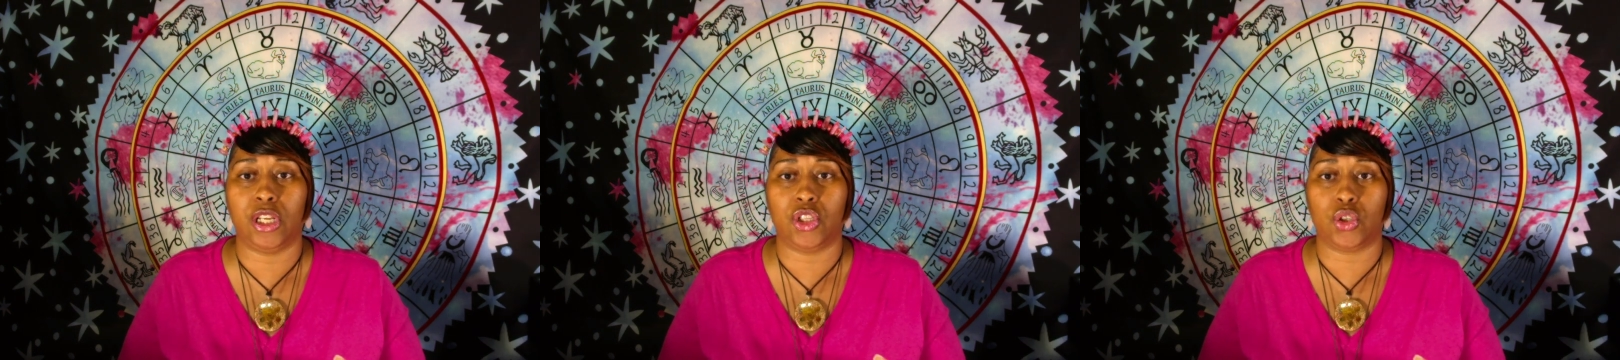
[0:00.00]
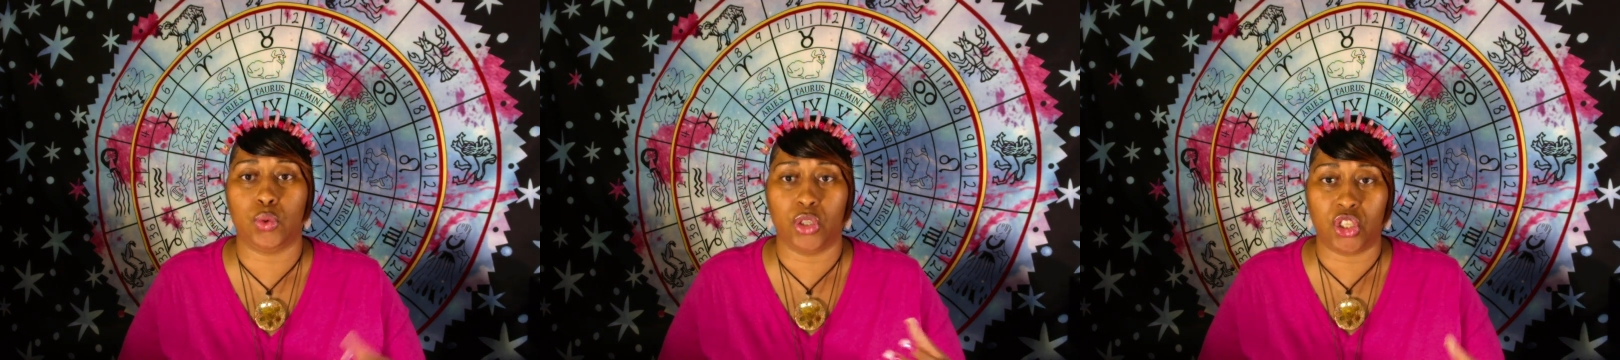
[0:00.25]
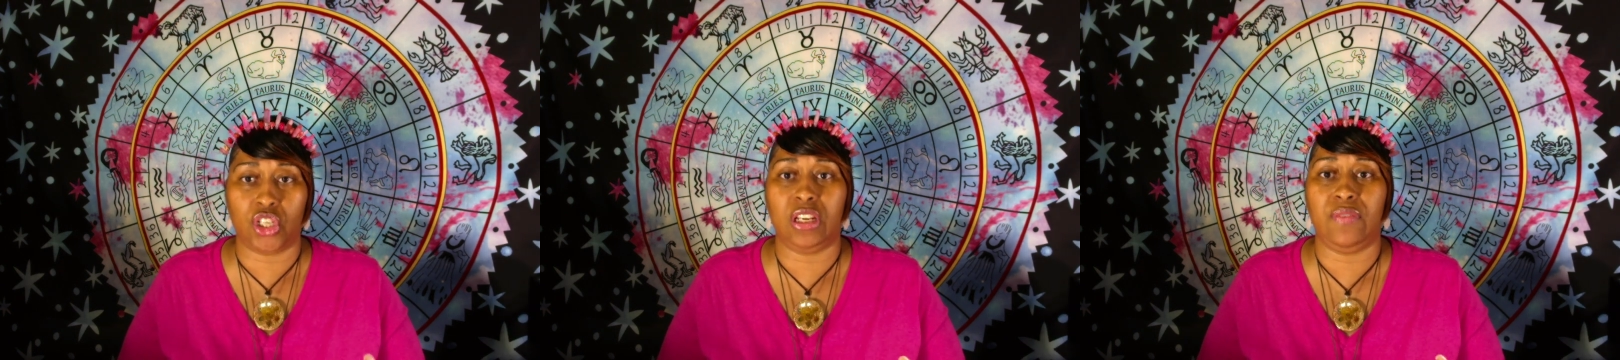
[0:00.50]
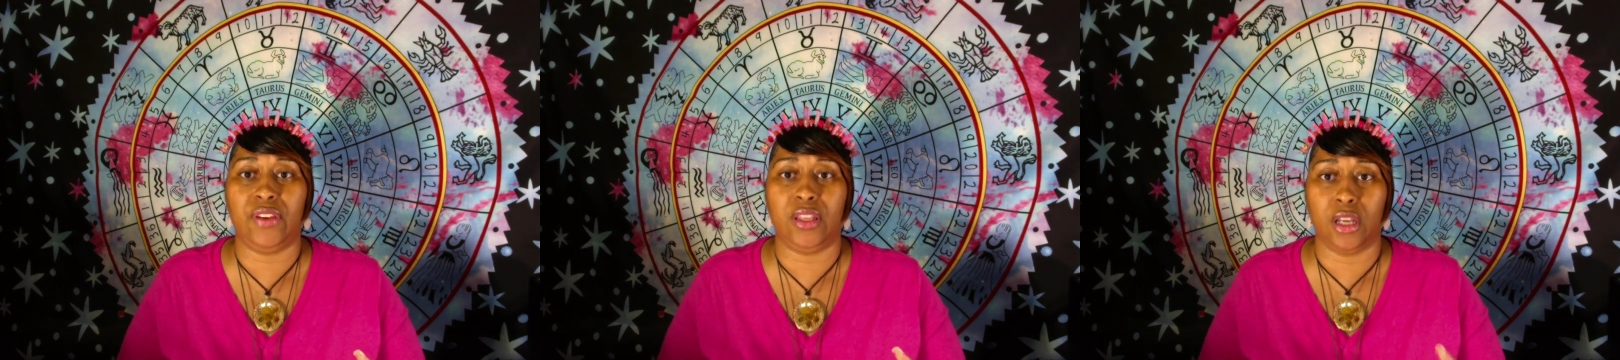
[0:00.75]
into
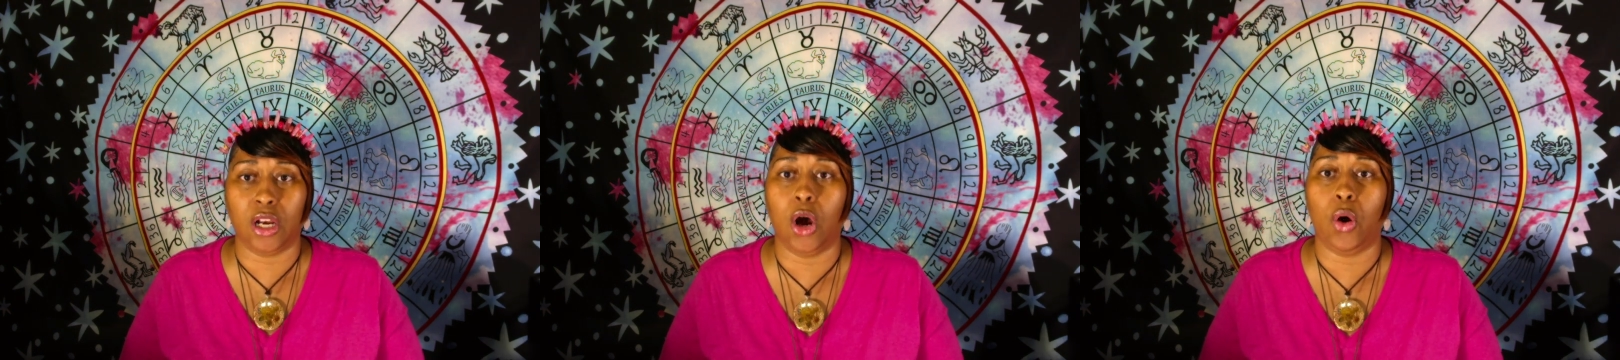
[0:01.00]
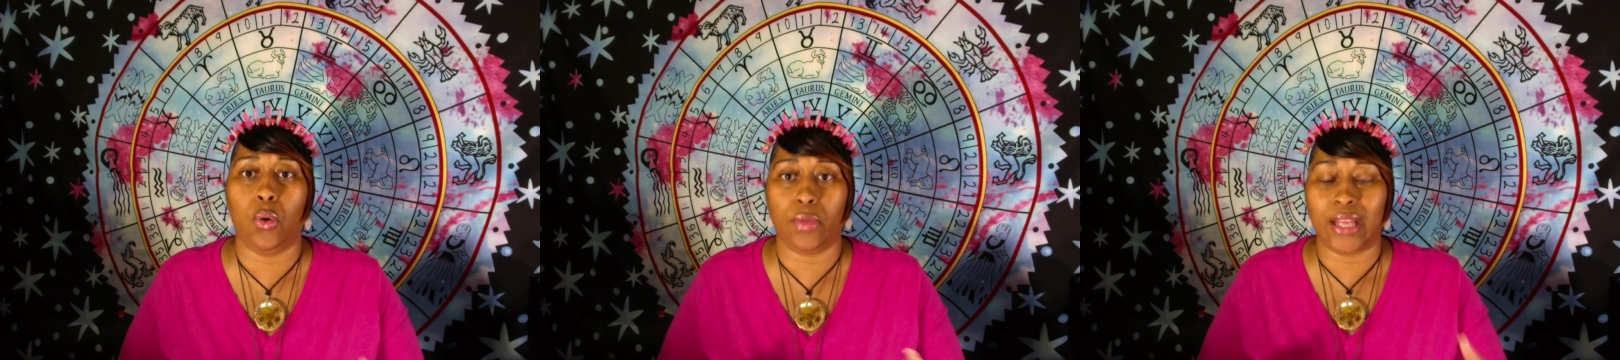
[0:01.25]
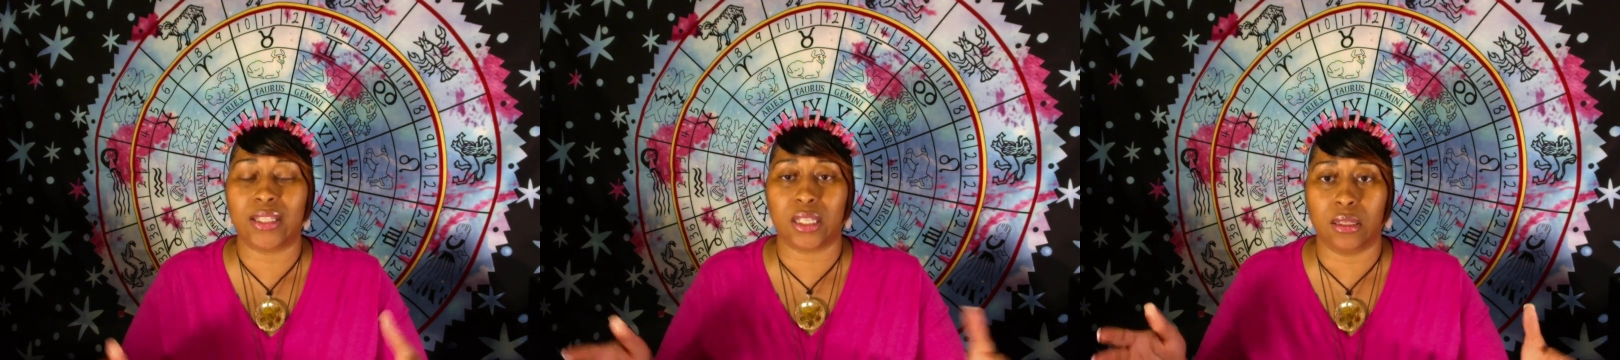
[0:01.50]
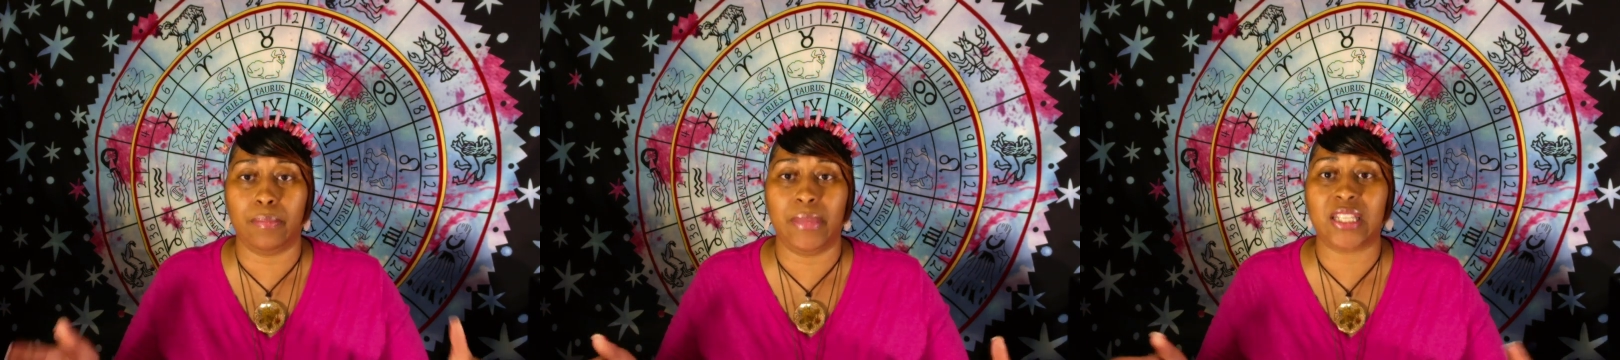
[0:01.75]
achieving the goal that's
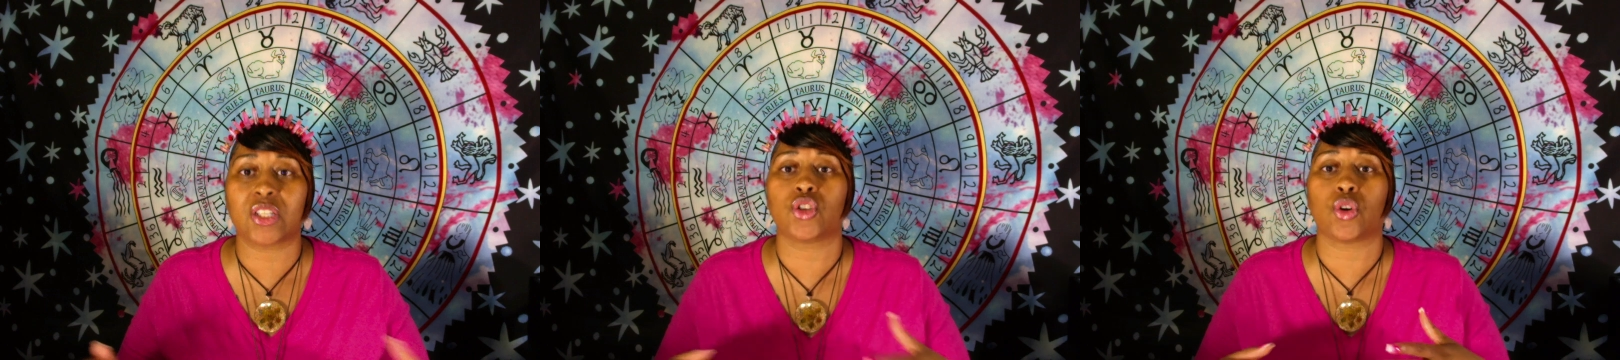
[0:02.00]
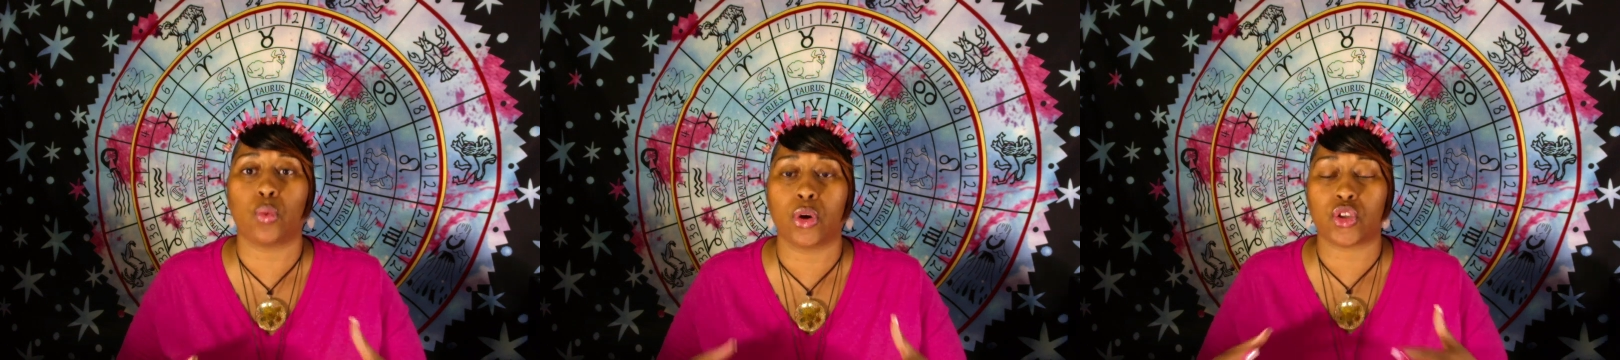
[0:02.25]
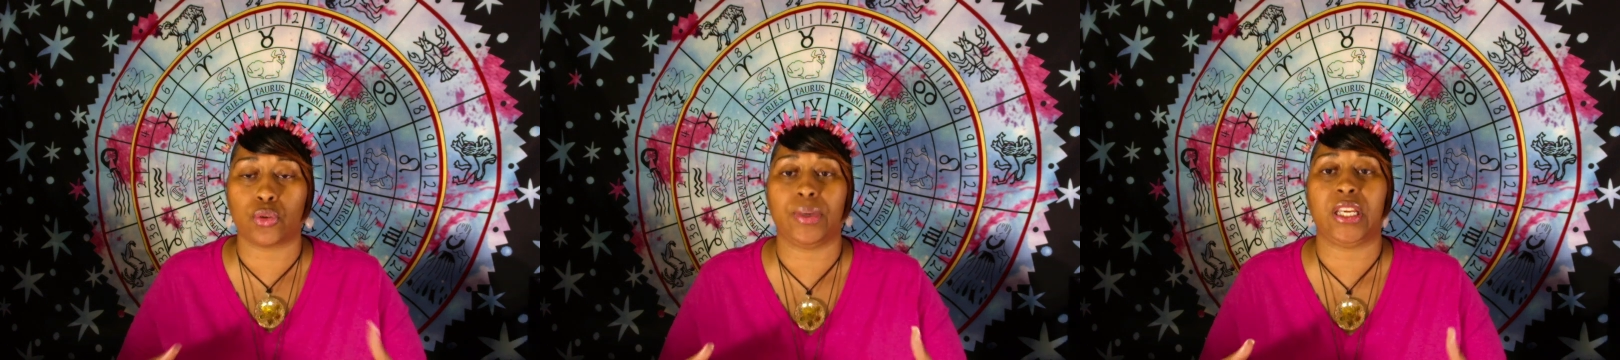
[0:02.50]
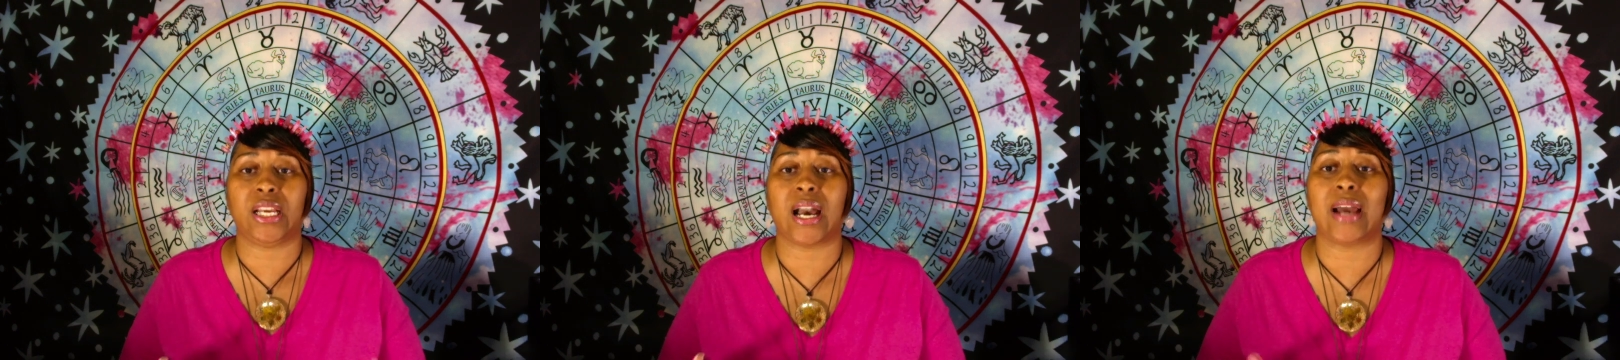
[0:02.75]
in the message or what you're
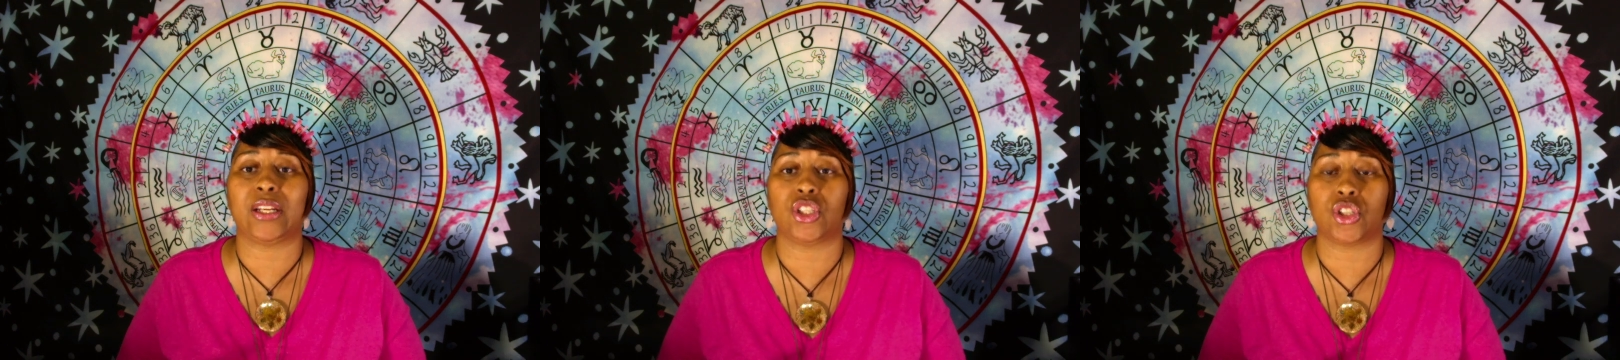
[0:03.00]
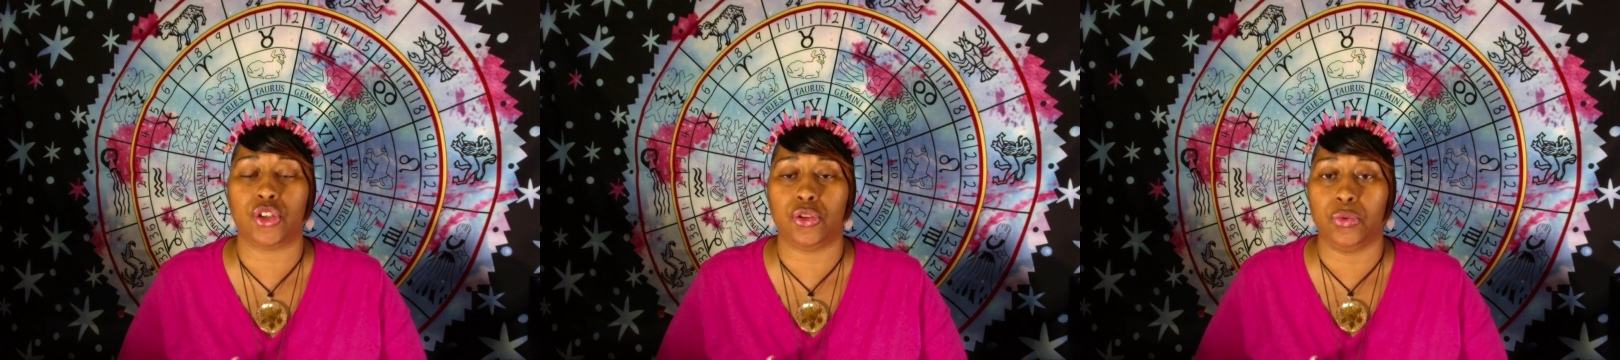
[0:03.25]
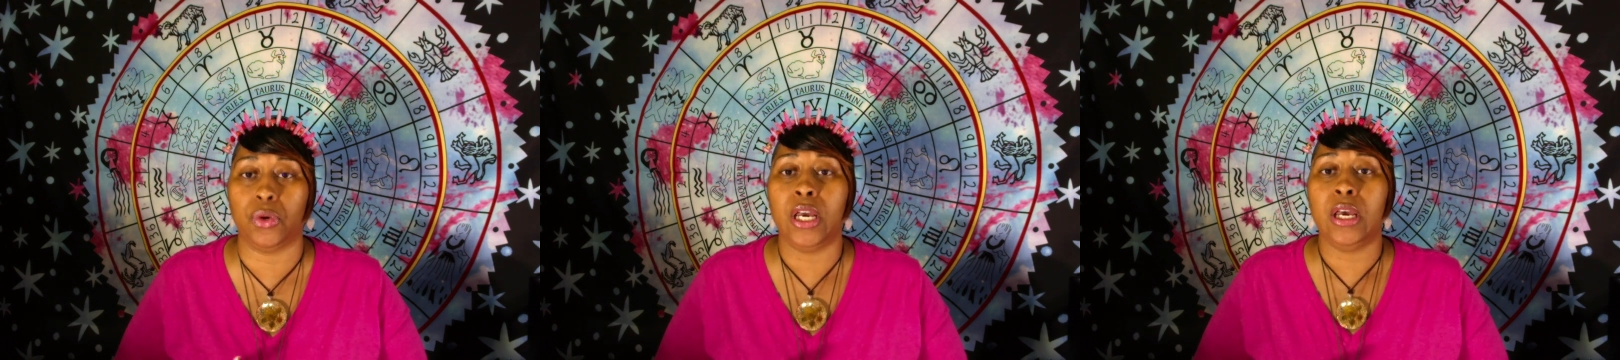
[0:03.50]
being guided to do.